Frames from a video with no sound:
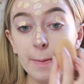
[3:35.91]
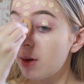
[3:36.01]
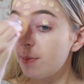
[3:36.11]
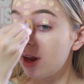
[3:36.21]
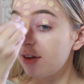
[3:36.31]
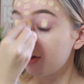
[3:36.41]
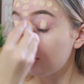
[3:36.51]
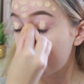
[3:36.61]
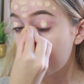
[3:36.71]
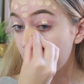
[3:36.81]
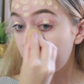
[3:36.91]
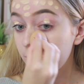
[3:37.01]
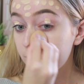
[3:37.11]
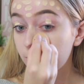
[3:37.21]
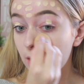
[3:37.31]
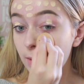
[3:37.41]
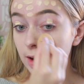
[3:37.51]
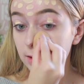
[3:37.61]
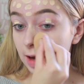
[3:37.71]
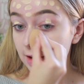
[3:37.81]
When blending on my nose as well,
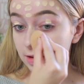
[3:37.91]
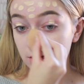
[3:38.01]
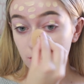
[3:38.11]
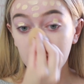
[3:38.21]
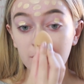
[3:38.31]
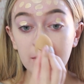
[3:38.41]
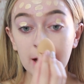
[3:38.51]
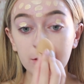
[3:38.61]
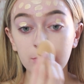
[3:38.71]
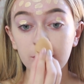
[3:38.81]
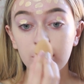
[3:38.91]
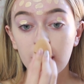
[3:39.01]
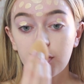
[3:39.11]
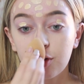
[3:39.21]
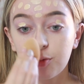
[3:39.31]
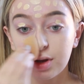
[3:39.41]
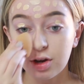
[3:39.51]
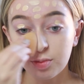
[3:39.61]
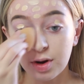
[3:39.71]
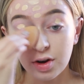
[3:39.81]
it tends to not give me as much coverage
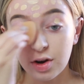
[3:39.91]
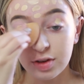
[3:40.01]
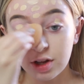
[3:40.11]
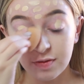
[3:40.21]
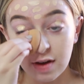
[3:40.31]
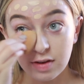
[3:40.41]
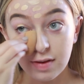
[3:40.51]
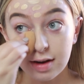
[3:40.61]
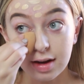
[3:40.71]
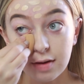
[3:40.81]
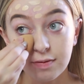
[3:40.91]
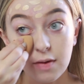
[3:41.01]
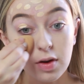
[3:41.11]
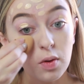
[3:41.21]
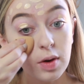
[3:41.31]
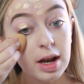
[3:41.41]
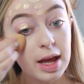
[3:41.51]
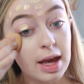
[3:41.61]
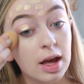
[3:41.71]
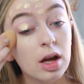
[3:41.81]
because my nose is very red and very
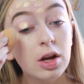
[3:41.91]
oily,